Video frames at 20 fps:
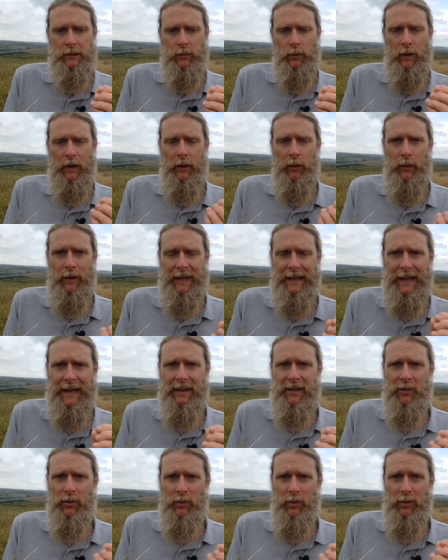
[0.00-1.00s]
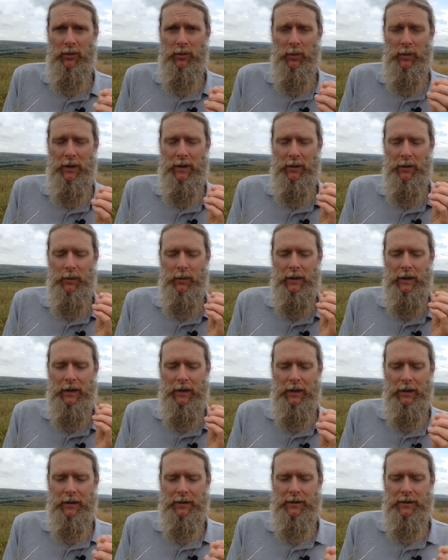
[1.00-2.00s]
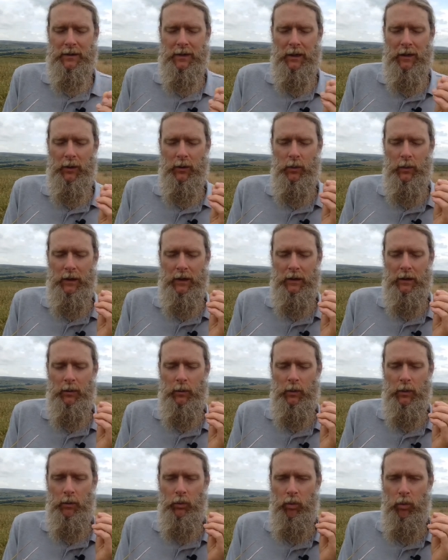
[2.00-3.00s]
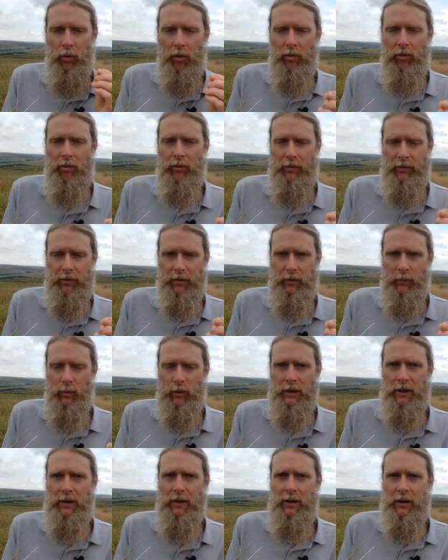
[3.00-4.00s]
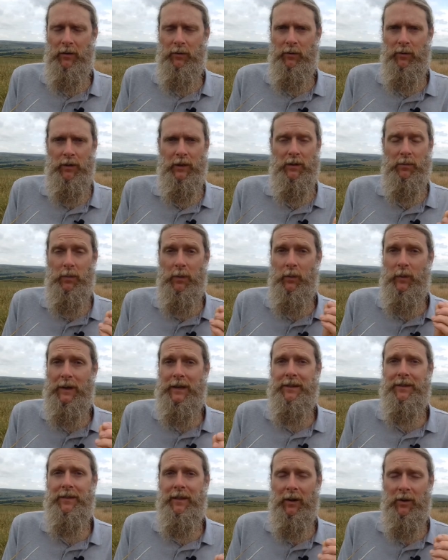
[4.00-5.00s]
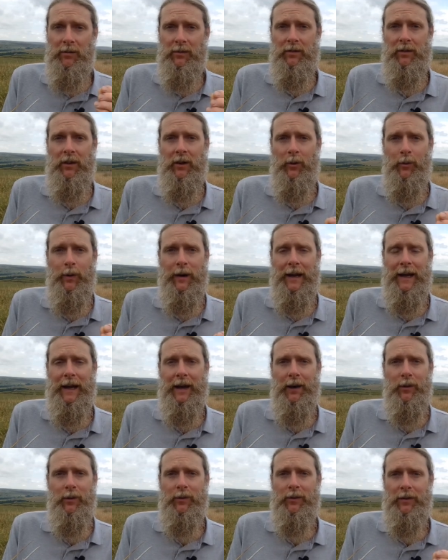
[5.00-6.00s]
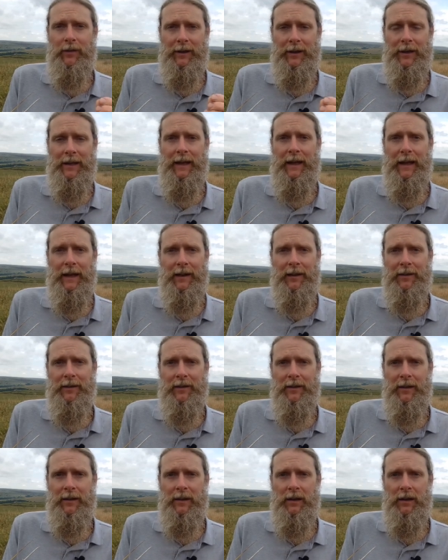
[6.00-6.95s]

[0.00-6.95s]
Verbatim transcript: where we get to is we're, we're kind of stuck. We, we want and we yearn for this, but we don't know how to connect.